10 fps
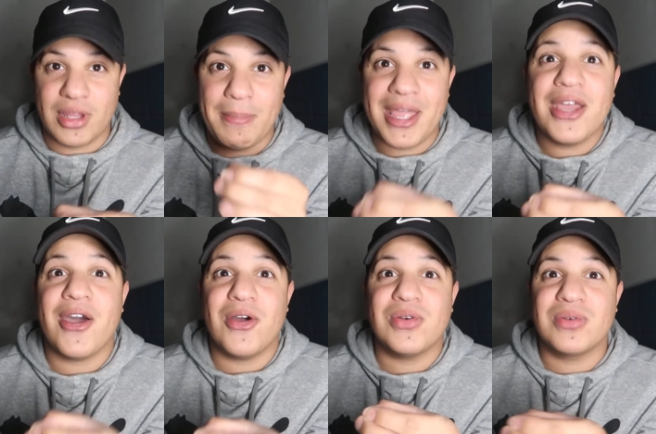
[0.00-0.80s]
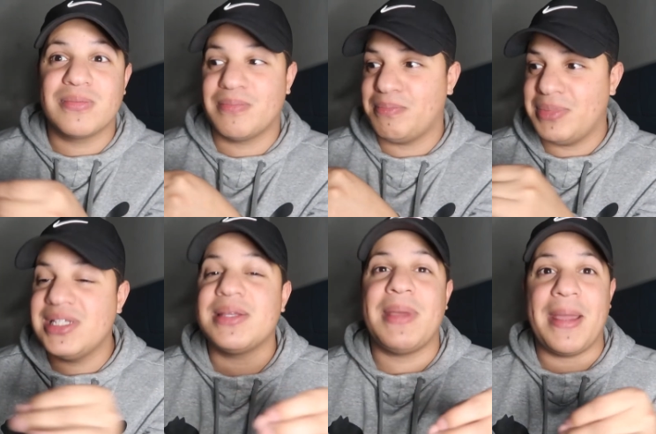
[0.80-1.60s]
for the bingo
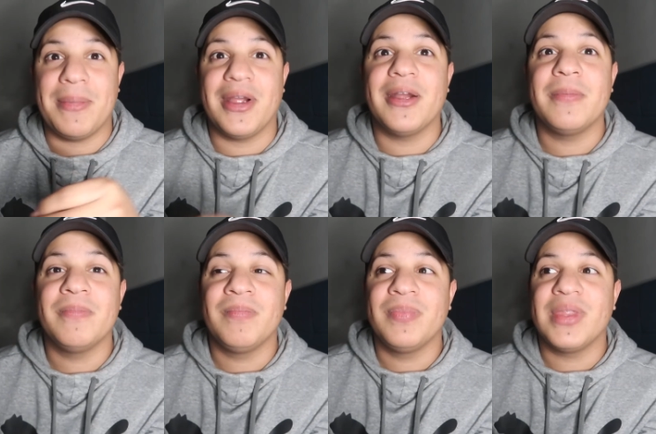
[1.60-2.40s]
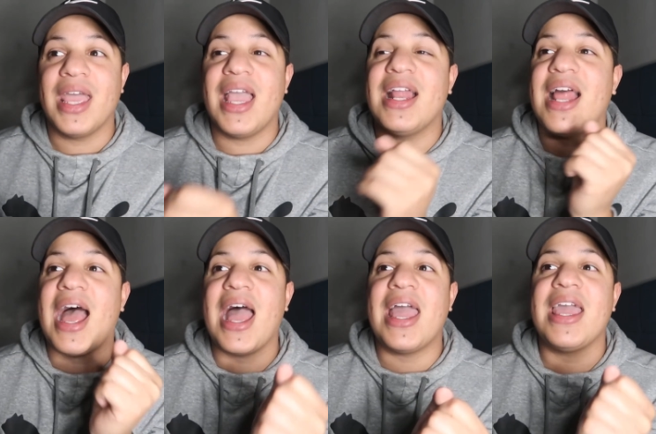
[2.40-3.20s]
piece of paper and
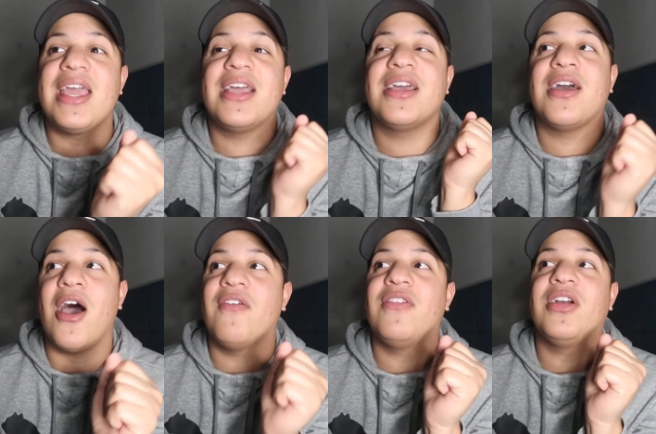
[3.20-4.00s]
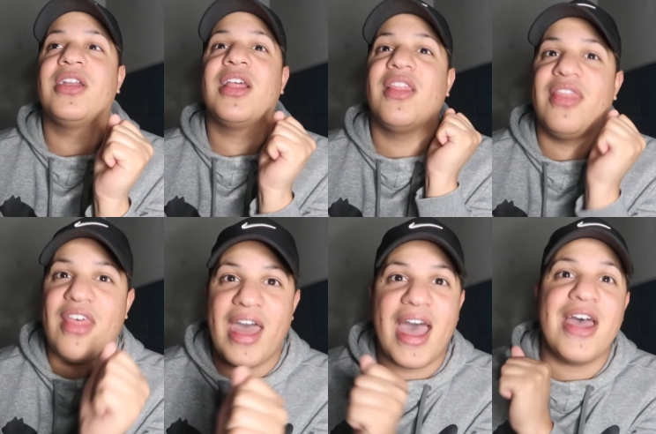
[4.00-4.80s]
I covered
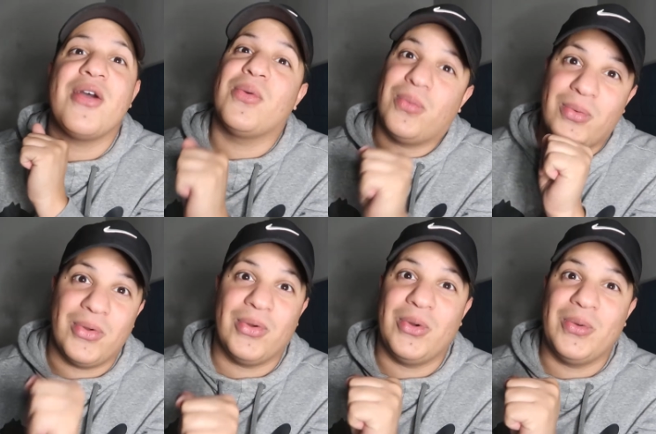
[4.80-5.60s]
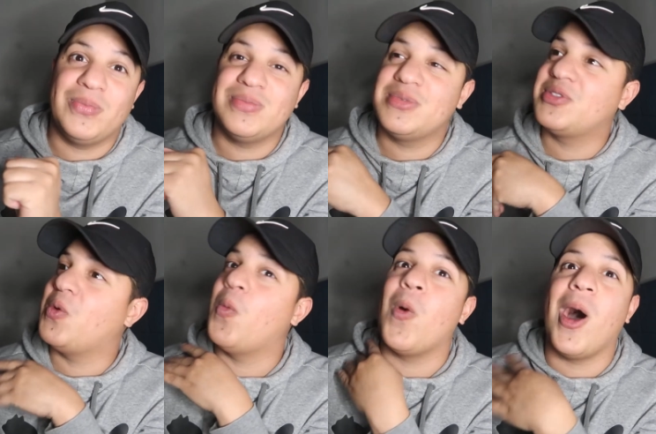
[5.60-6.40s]
that room's
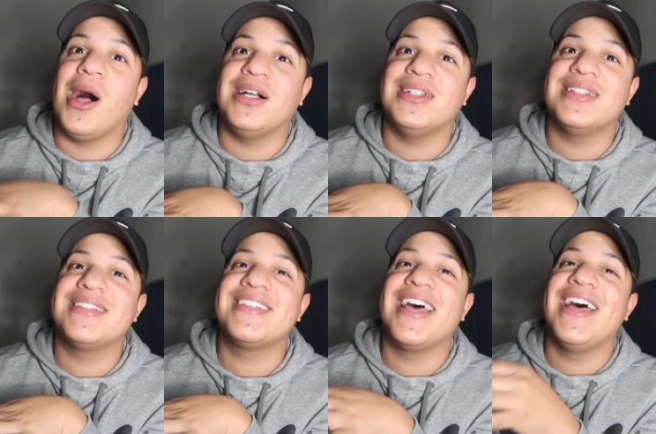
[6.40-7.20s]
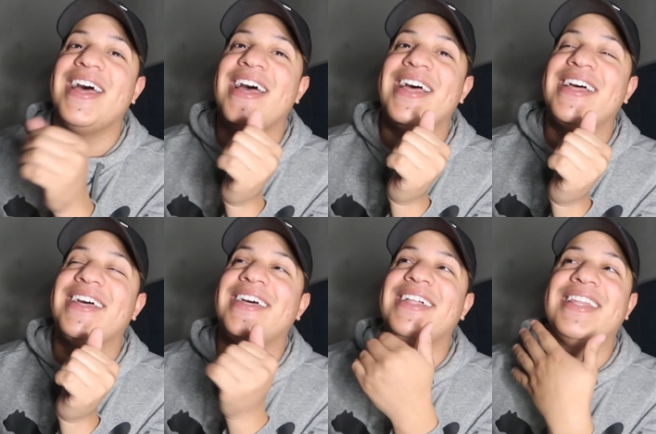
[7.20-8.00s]
walls
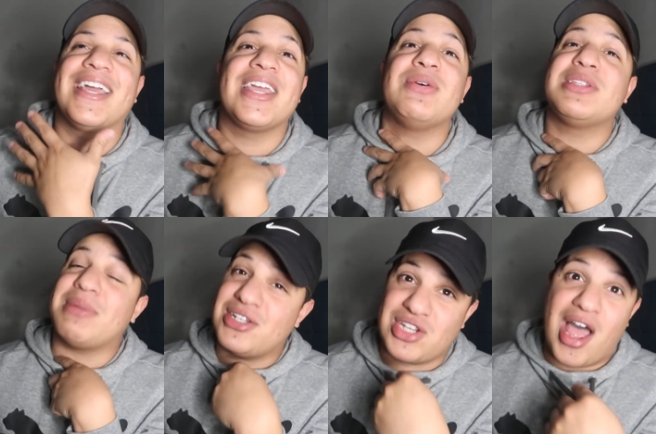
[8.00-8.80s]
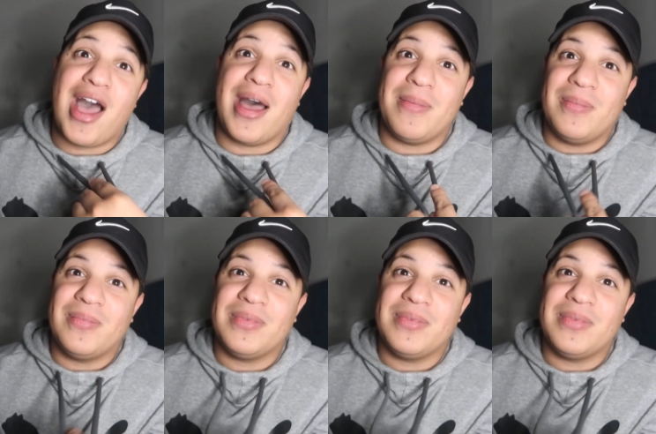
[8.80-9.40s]
like it was my job.